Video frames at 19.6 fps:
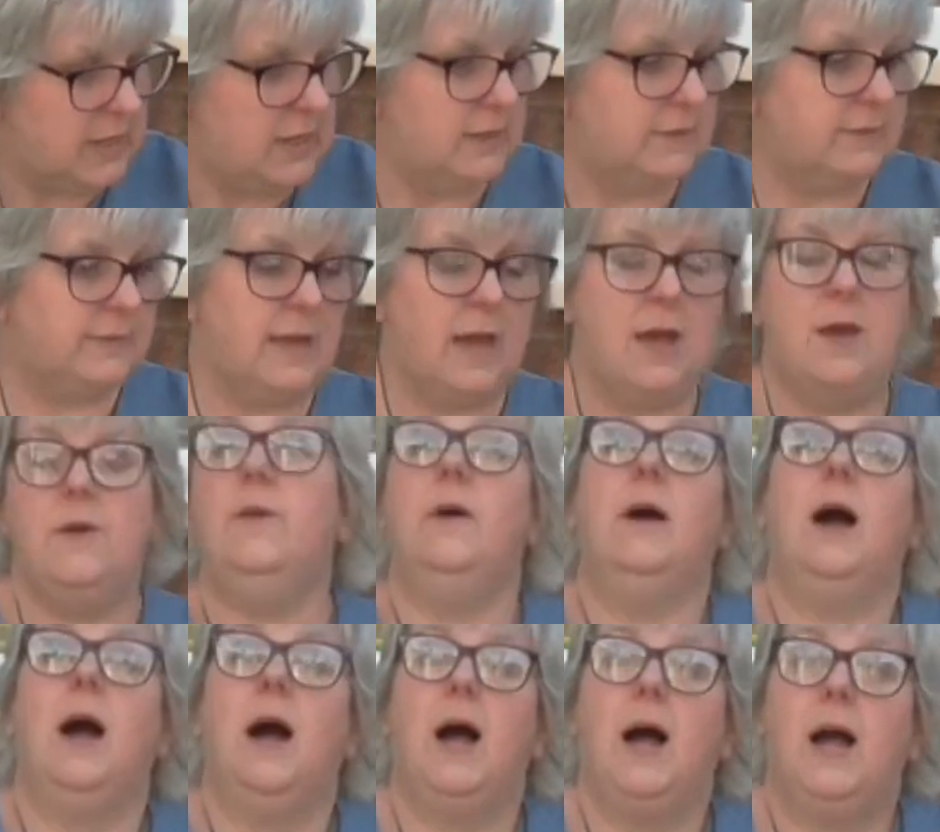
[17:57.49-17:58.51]
So
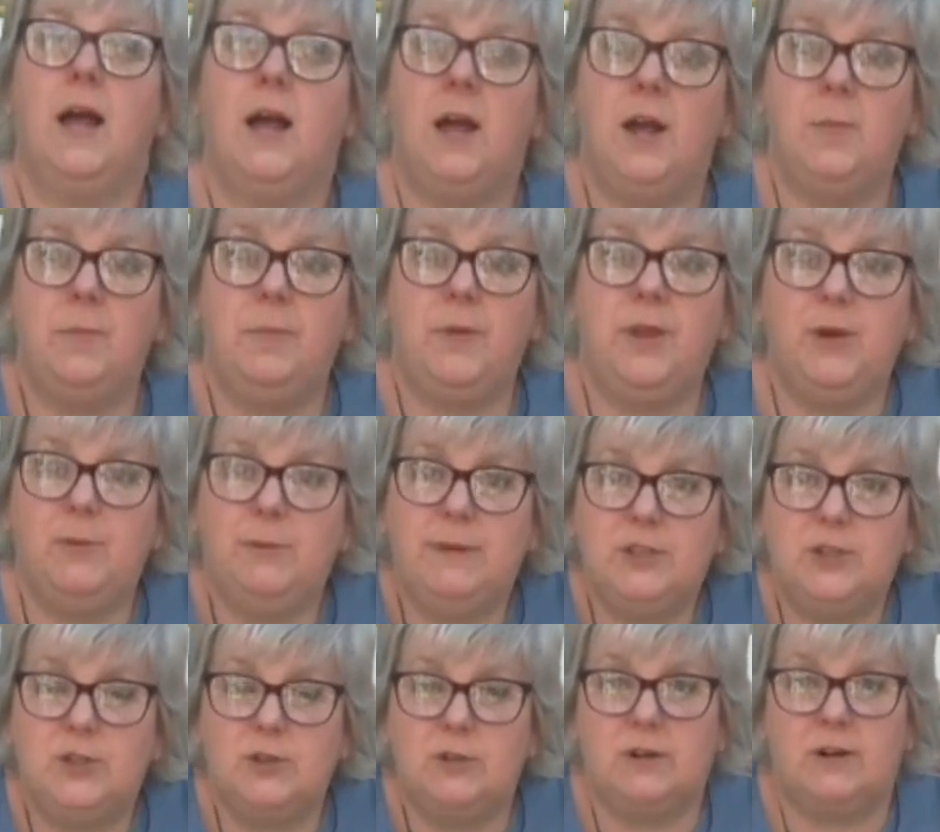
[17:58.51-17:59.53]
I hope you
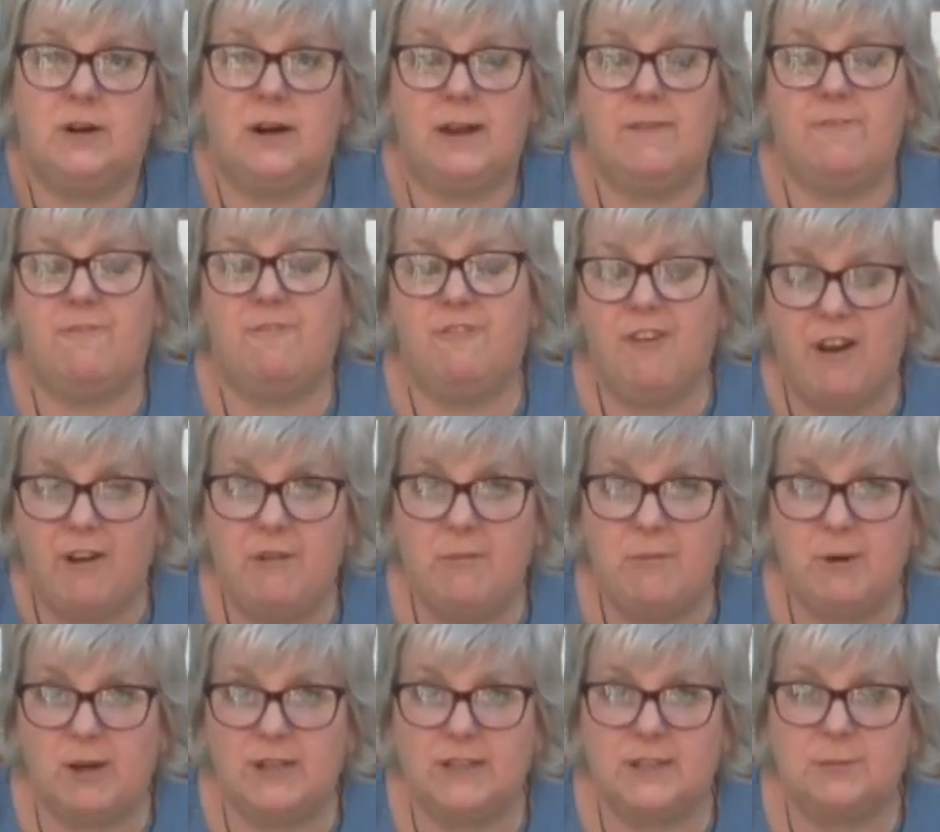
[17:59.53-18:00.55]
enjoyed very
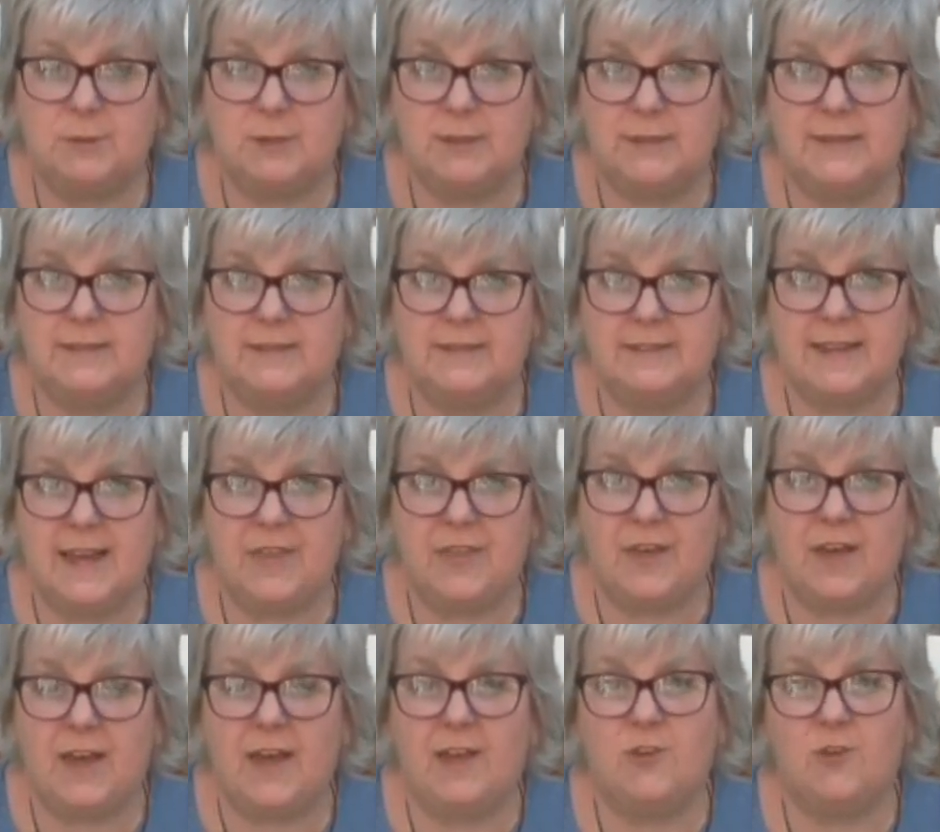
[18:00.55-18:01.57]
much putting
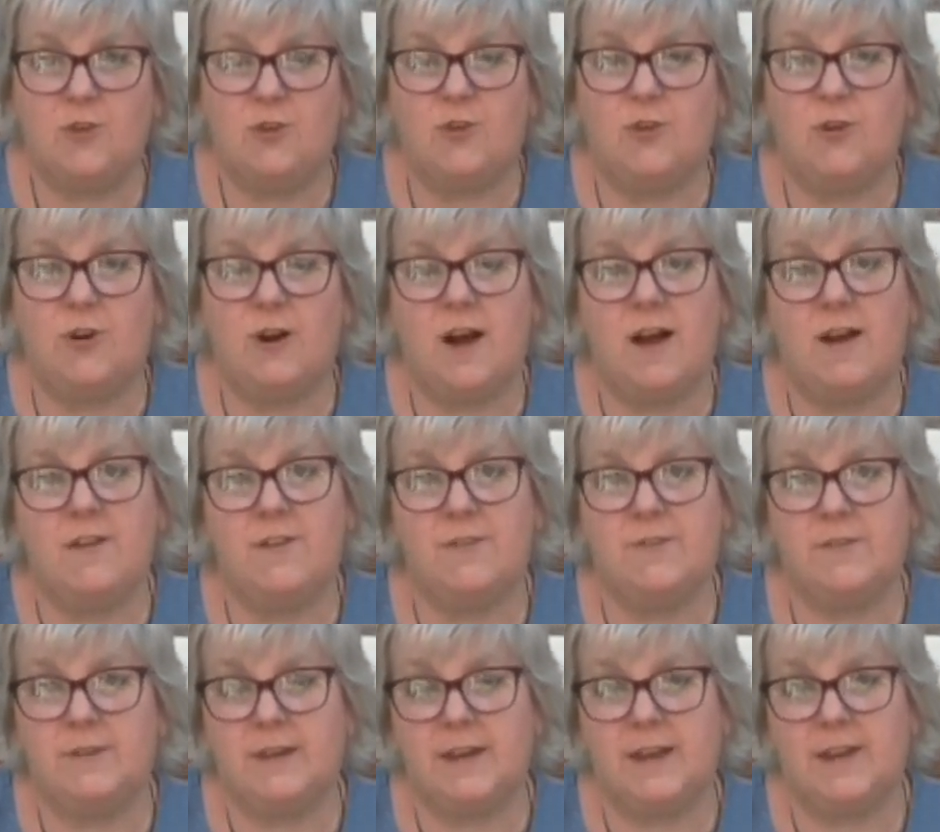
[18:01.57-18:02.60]
together your
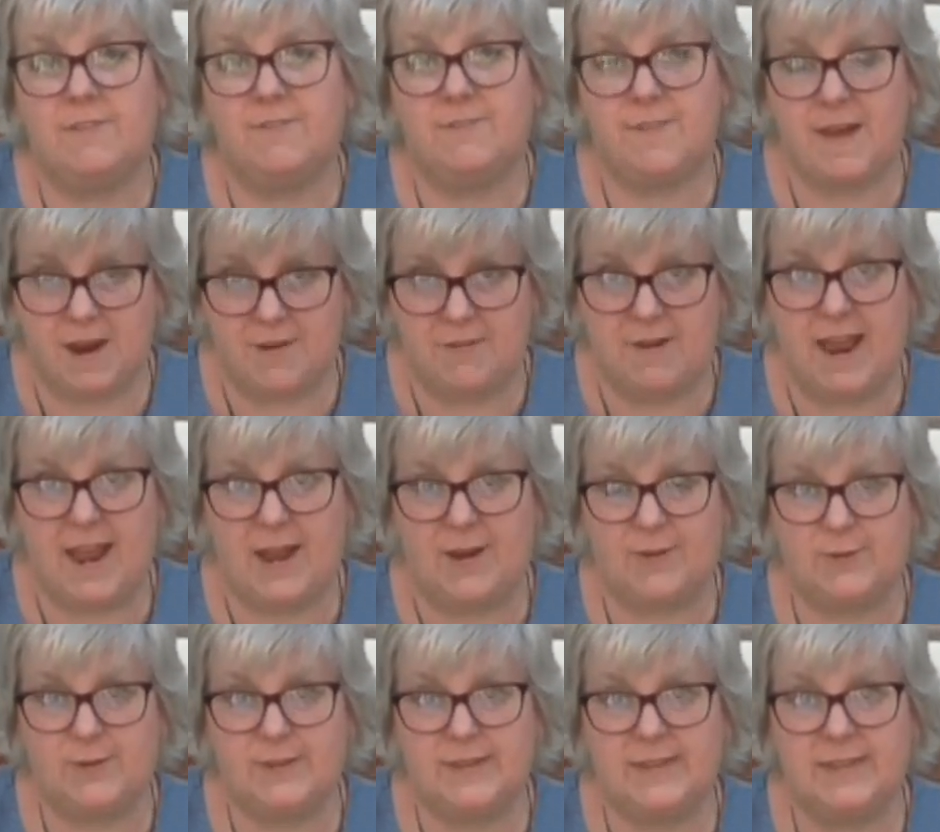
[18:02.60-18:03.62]
own fairy
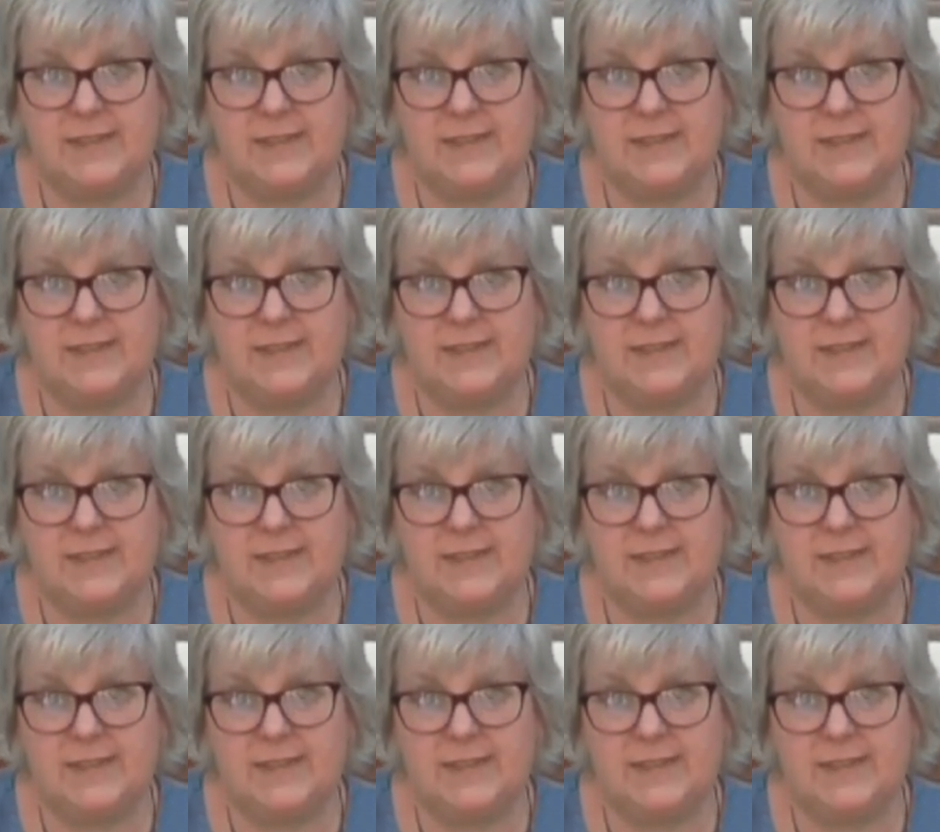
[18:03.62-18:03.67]
house.